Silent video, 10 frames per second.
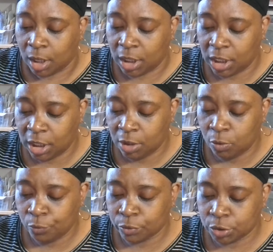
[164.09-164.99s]
He
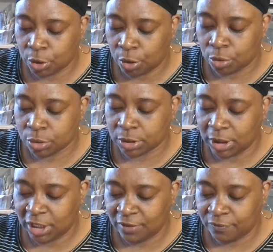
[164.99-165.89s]
who returns
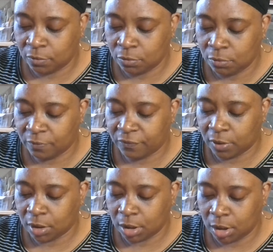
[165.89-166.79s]
evil for
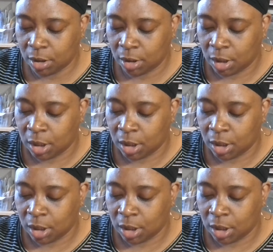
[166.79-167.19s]
good,